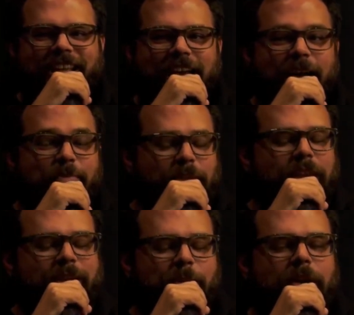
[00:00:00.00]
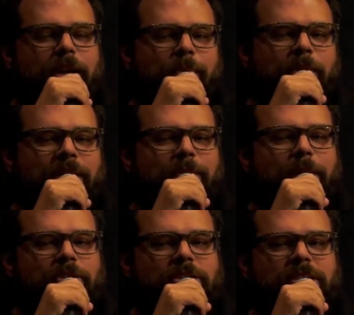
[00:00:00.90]
I'm thinking about
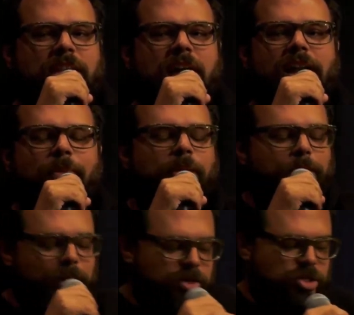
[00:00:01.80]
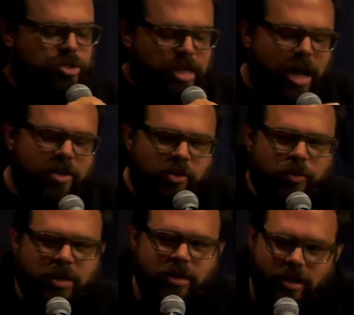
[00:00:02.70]
just not
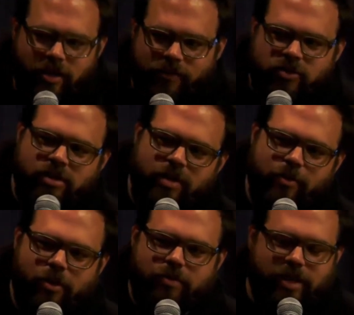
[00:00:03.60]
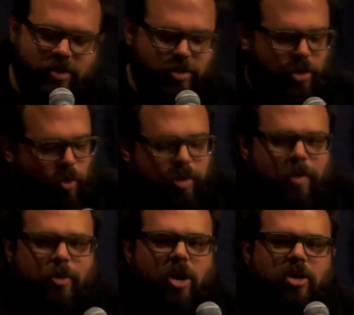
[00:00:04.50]
doing interviews anymore, like just holding up
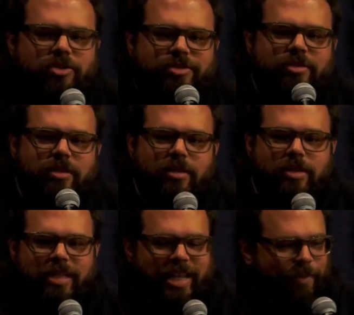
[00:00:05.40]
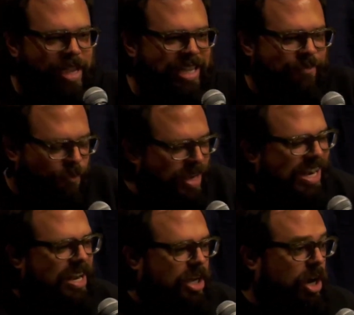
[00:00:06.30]
cards. Like if I can fit it on
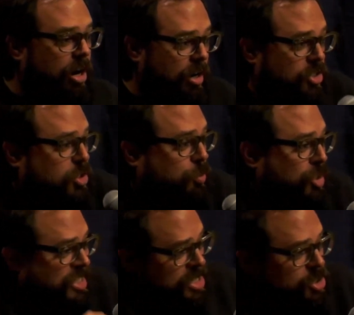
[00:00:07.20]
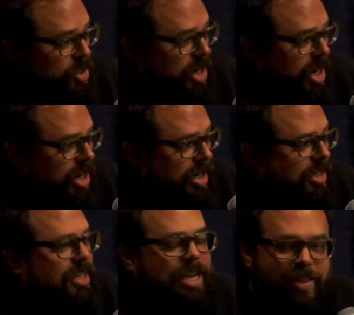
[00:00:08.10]
a card and just present you the card,
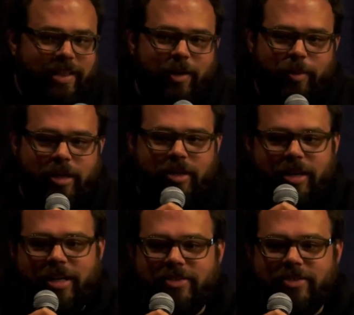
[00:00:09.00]
I think that would be a good answer.